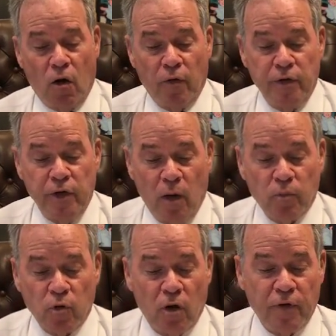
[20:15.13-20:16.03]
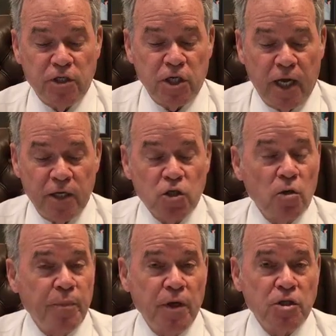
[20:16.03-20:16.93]
There are a number of
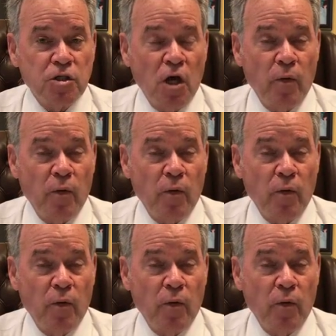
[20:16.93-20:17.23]
educational